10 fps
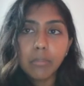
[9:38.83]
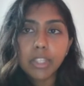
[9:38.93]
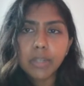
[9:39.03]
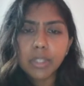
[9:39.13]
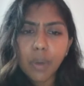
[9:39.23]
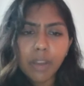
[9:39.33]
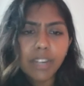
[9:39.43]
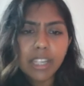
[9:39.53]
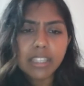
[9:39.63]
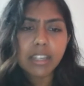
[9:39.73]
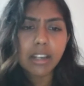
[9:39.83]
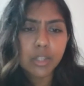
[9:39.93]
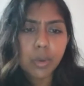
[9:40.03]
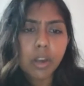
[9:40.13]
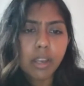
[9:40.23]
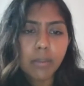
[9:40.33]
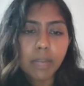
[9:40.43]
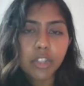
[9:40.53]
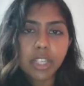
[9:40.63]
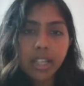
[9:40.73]
So it's quite versatile as well, I
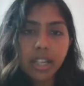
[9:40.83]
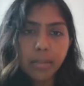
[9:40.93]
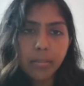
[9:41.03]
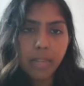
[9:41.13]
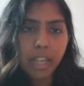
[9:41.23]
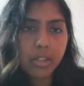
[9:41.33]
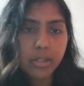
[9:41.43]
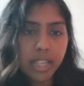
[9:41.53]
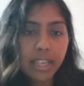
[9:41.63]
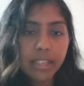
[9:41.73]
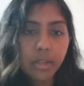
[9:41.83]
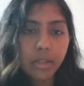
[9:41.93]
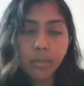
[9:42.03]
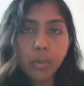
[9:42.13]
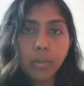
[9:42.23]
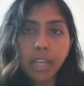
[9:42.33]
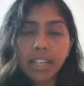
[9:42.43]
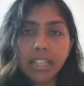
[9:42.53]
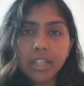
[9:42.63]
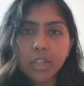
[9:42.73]
imagine. Like you say, Ian, you can probably
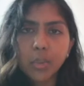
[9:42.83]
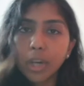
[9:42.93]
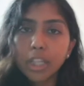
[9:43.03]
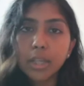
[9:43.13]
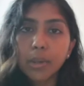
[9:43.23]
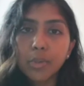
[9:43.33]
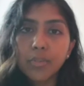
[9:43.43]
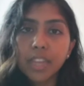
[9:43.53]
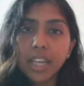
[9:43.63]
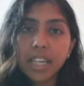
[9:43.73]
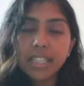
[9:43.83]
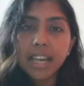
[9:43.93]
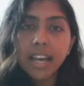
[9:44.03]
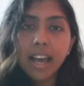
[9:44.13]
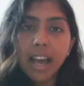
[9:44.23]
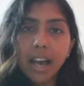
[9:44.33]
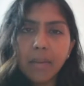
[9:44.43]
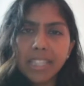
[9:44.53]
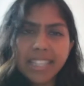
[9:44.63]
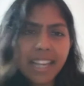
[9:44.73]
add it into quite a lot of things,
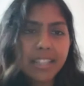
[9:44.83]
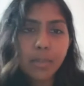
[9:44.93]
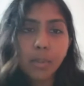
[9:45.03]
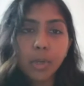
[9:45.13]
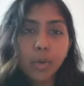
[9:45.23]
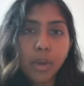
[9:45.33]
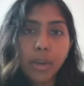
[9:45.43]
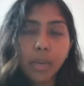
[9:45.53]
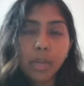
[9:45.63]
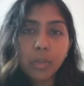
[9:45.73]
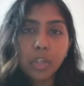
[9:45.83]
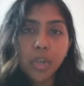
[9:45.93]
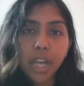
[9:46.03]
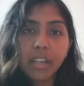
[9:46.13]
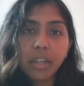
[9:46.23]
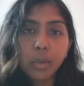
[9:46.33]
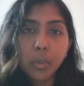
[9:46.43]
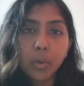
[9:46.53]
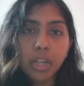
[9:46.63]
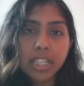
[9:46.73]
and salads are probably a great way in which you can
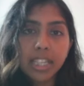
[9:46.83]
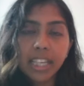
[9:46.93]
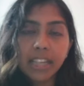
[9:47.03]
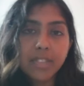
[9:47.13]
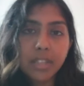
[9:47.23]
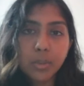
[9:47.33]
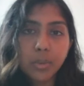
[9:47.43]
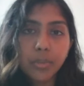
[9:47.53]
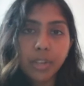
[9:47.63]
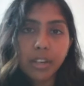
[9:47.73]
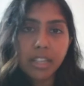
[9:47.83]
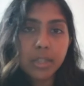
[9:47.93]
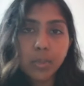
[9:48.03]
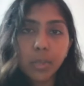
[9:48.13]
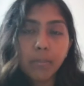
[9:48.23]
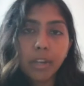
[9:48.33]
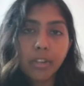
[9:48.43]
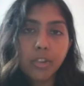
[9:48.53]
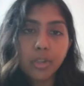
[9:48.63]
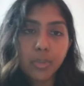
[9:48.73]
incorporate it. It gives a sort of nice sweet
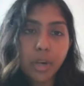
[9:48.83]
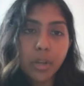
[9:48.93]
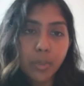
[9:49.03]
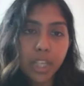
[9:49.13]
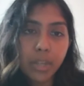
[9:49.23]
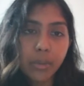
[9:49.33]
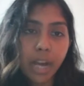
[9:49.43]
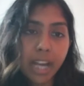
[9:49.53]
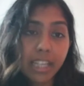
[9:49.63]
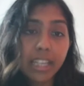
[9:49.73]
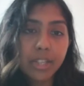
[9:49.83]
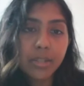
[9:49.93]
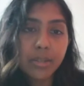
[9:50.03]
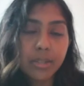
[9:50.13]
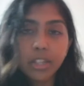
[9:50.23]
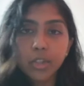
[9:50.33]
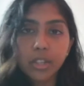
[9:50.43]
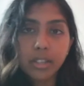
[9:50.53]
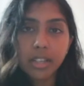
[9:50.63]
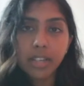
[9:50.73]
punch as well when you're adding it to such
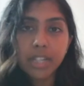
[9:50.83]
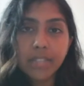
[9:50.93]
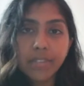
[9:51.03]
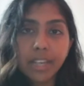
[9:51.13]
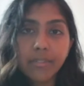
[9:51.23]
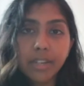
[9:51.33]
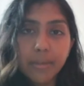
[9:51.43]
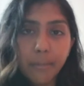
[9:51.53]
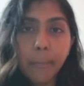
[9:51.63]
a diverse flavour.